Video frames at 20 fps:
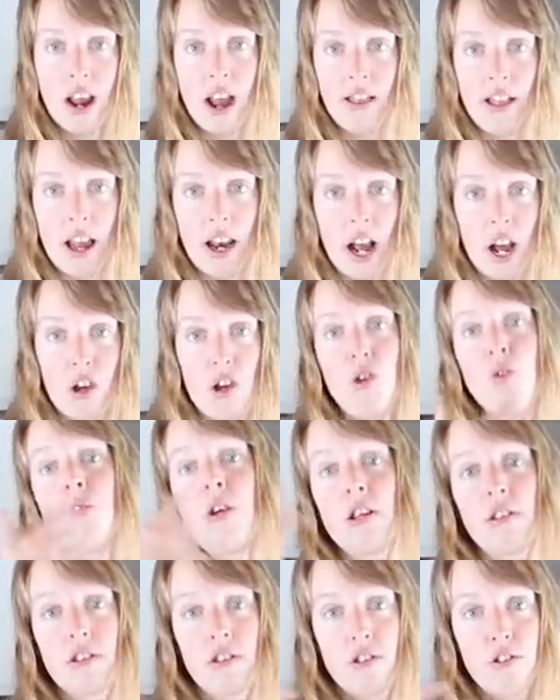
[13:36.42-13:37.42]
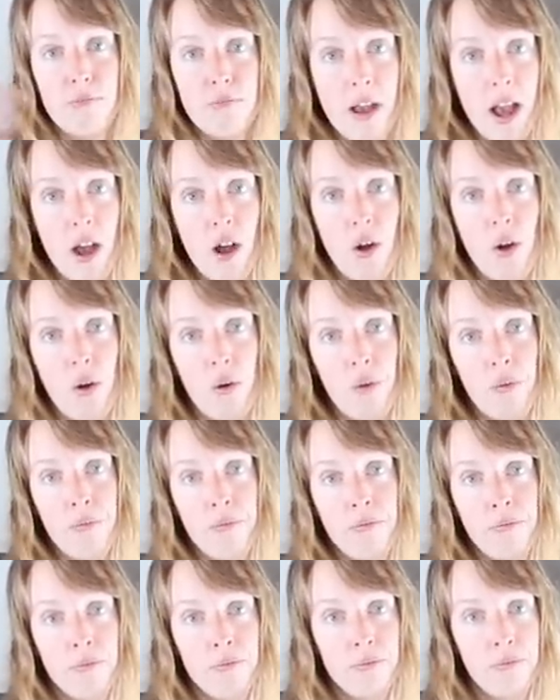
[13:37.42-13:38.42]
down that aisle, you can smell
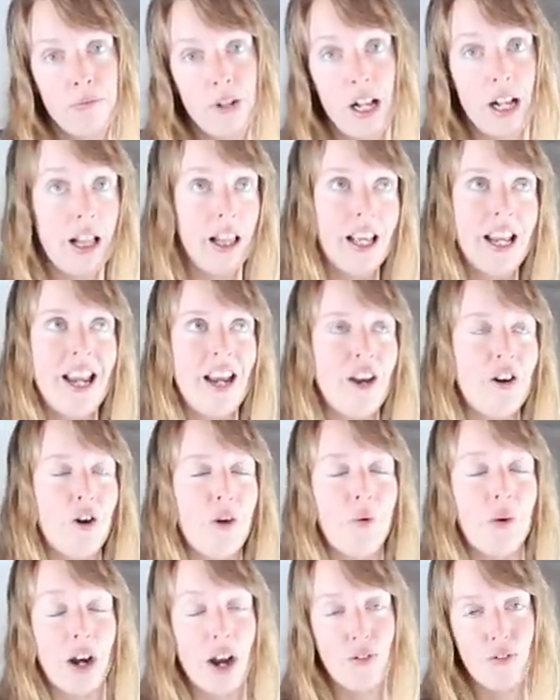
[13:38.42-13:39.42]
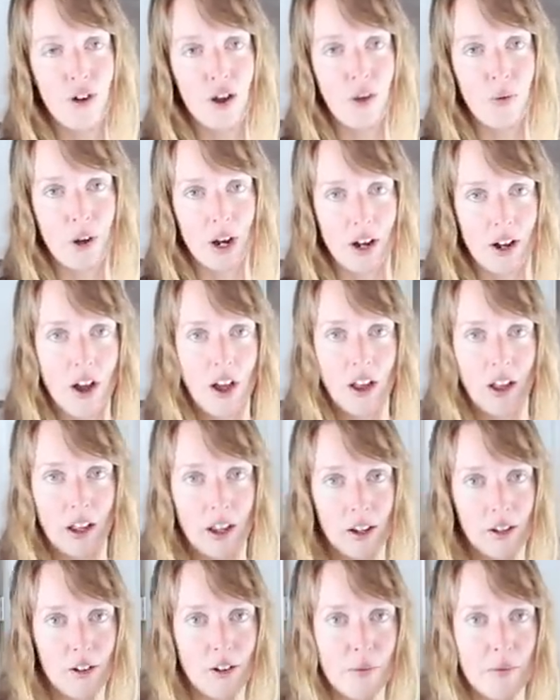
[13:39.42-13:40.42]
clean or whatever you want to call
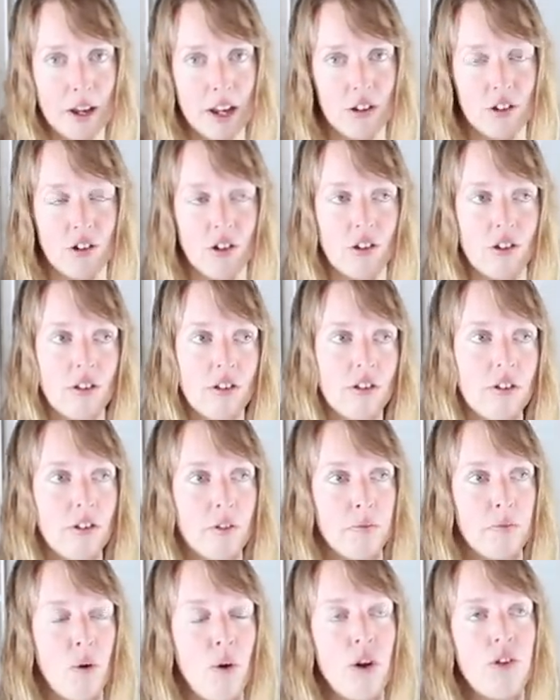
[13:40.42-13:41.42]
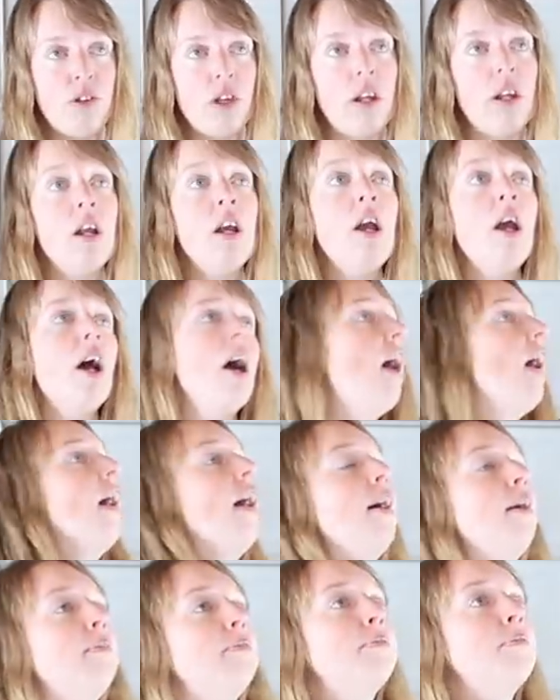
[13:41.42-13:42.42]
it. To me, it's just poison.
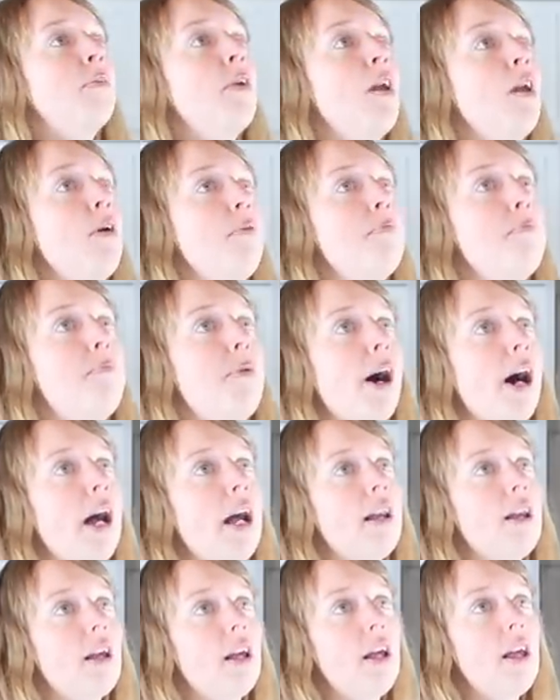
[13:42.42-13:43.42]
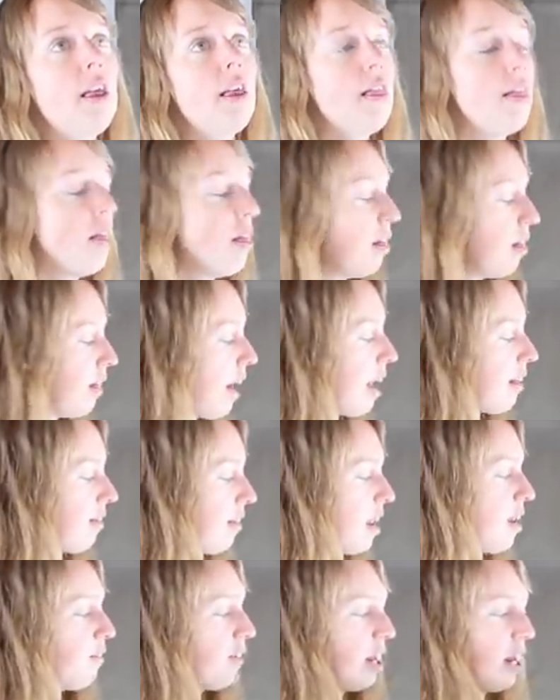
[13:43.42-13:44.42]
Um, but that's
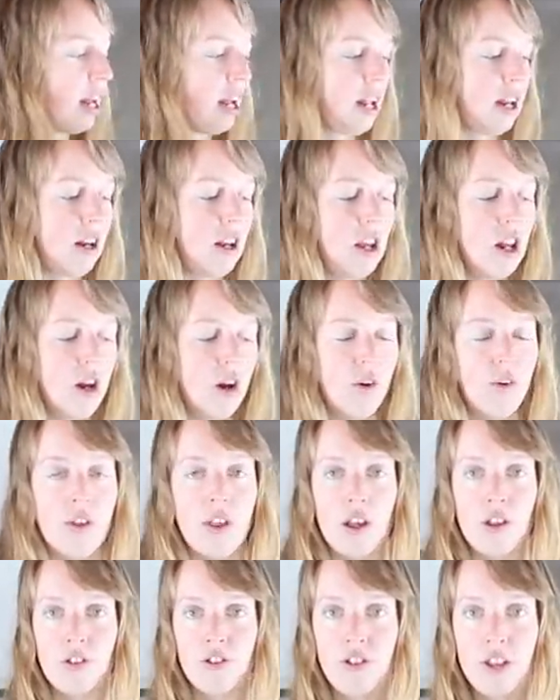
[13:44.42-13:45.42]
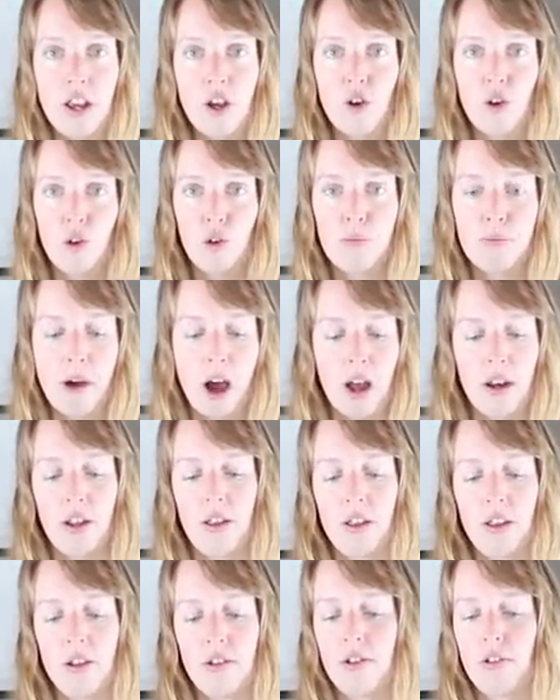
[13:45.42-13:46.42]
even in you know the sealed
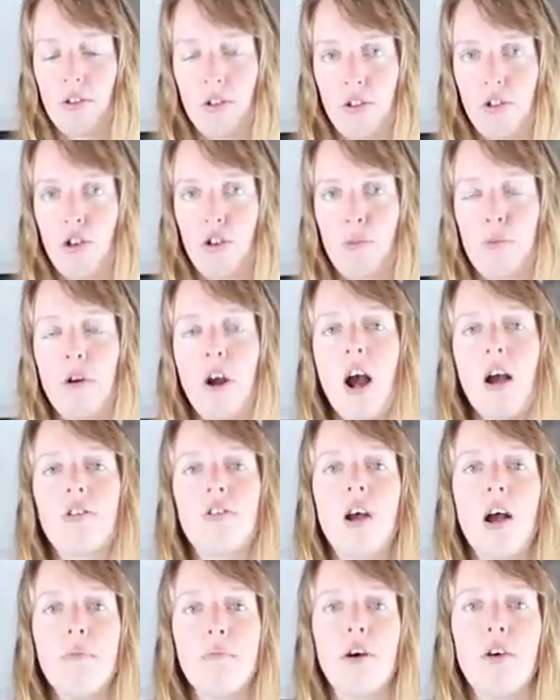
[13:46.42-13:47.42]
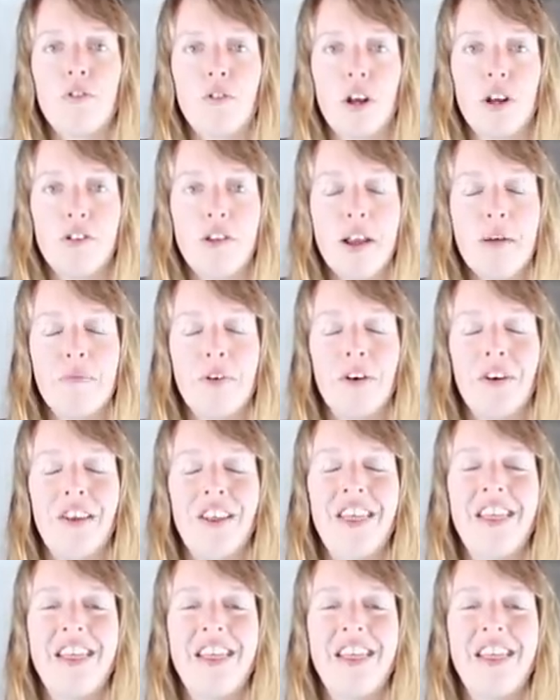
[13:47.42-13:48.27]
bottle this is just peroxide but for example